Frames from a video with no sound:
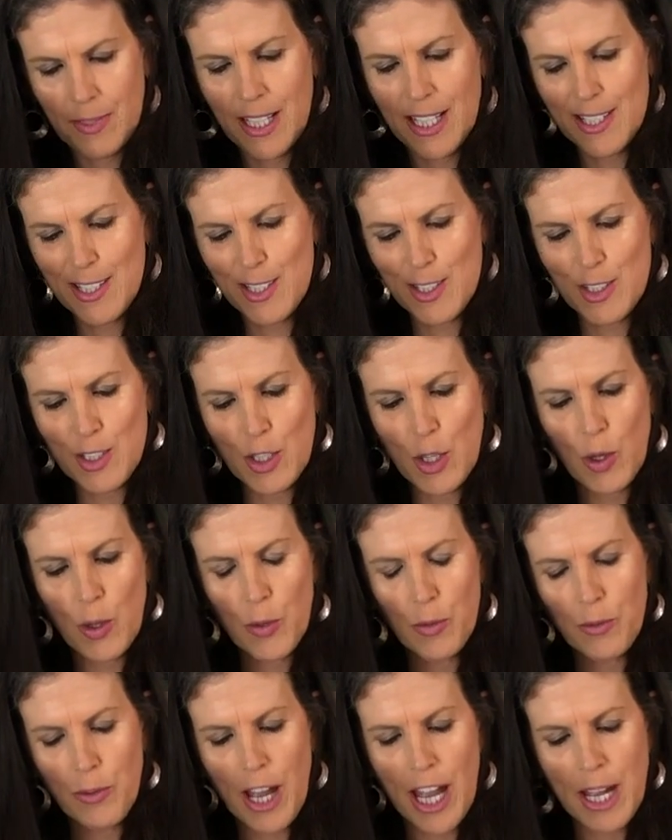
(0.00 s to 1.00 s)
It's so
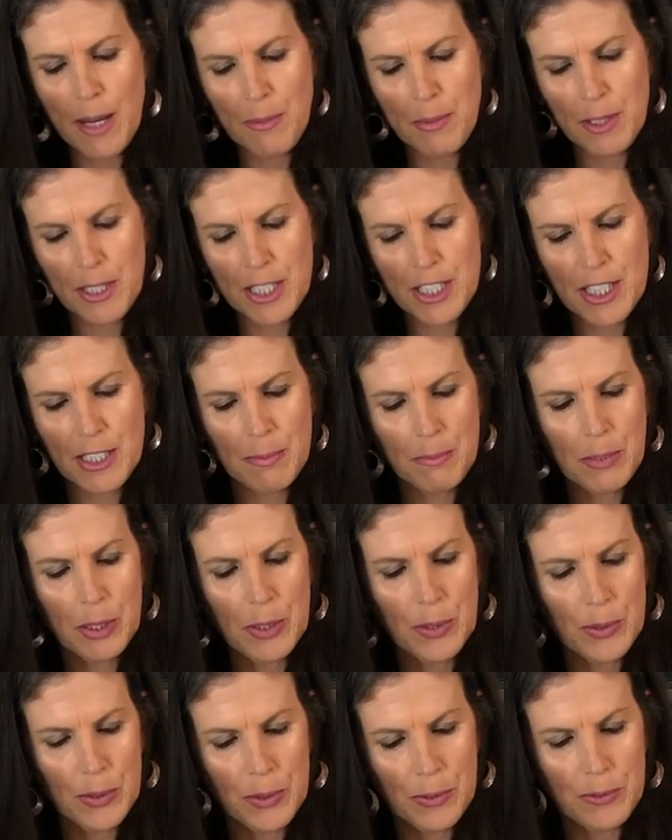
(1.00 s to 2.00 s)
vibrant and
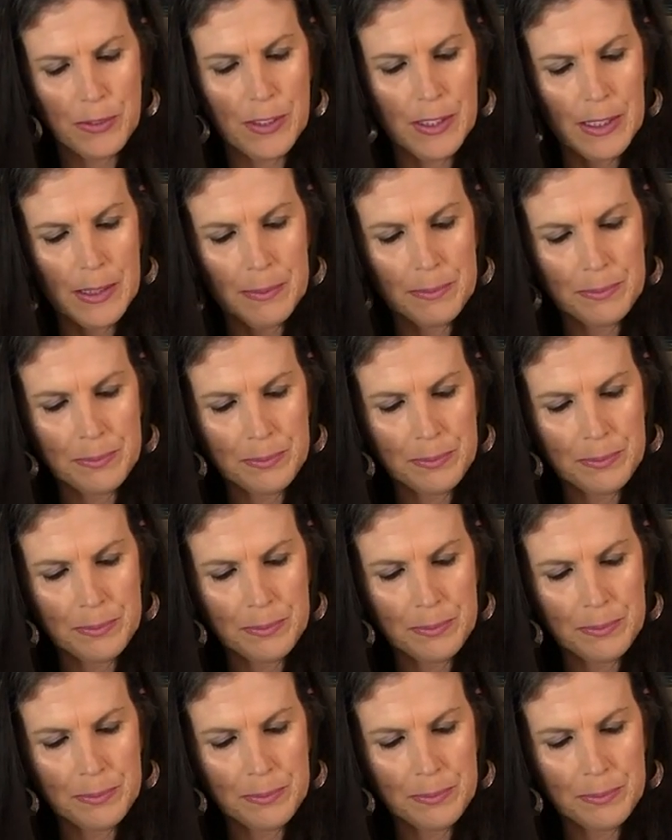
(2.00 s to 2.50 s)
beautiful.